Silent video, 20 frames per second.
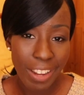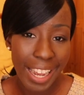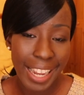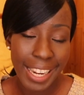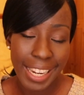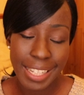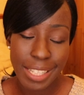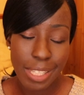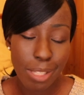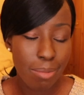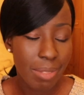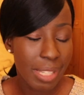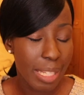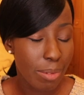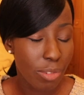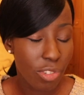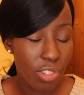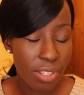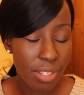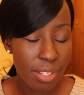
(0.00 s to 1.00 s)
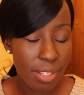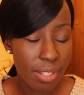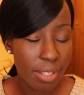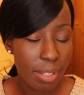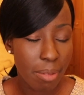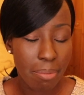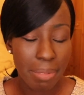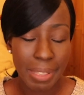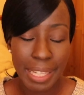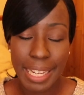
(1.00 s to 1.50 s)
I had some seamstresses
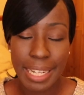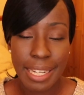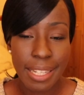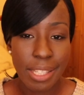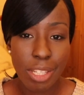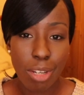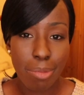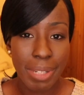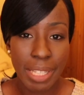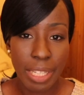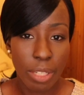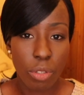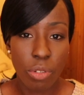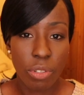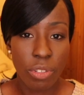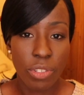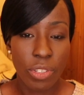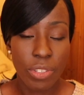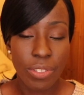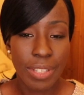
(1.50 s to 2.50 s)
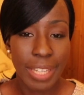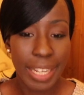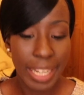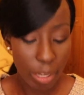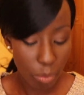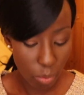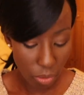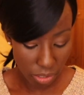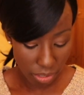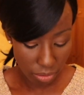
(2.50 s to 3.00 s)
complain and tell me they couldn't do that.
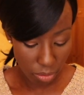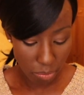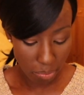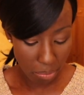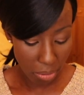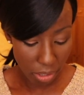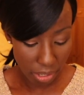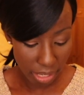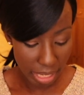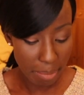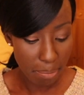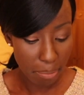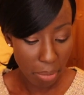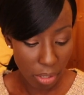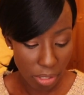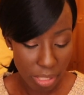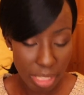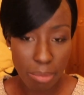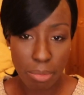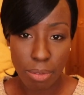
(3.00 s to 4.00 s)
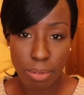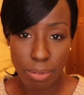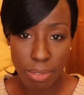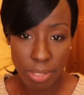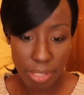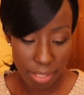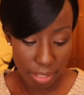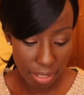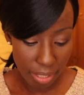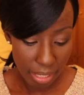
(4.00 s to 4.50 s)
It was impossible
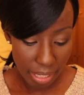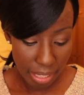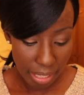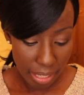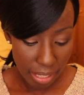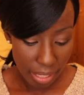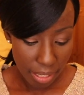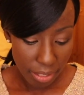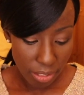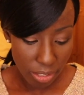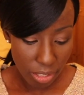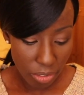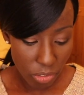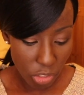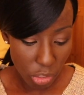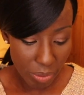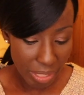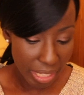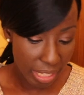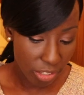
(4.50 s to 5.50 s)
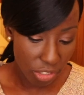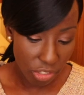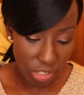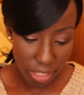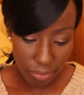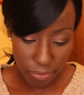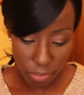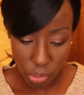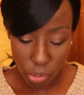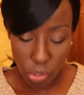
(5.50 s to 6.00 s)
to, do it. They'd just
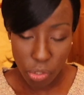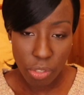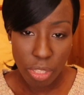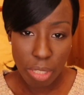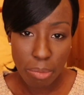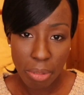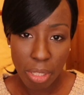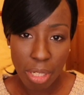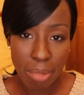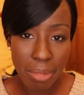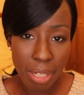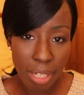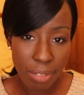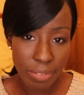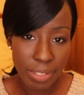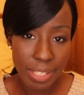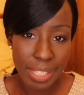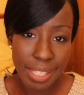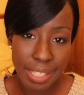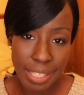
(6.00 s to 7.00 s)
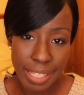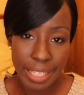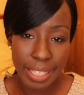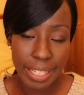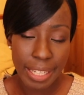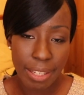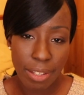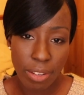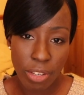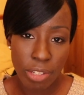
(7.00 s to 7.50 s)
have to cut the bottom off and
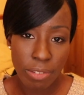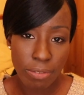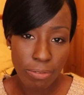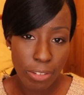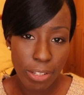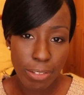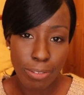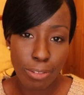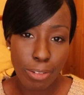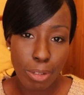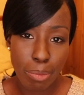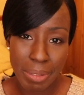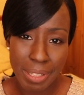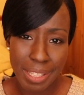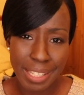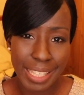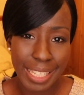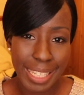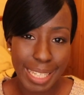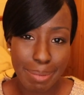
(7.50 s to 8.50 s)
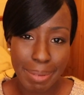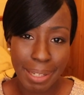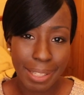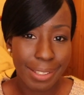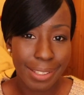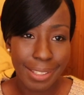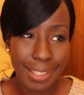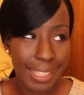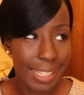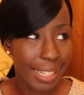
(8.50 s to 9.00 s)
stick it further up and stick it
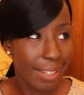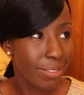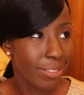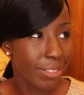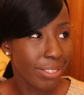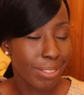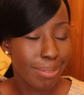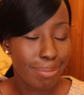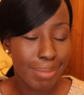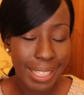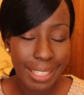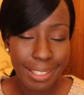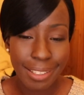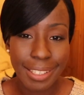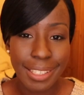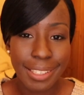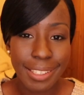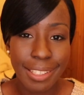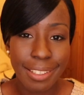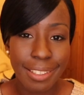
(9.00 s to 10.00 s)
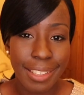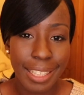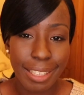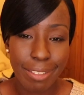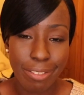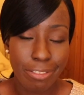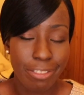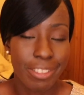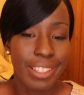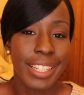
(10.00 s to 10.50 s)
back on. And I thought, oh my God, it's gonna look like
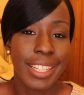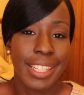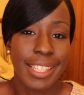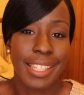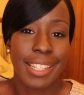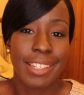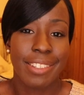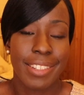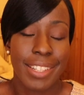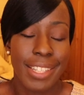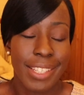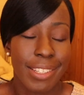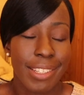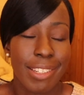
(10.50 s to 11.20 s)
a Frankenstein dress.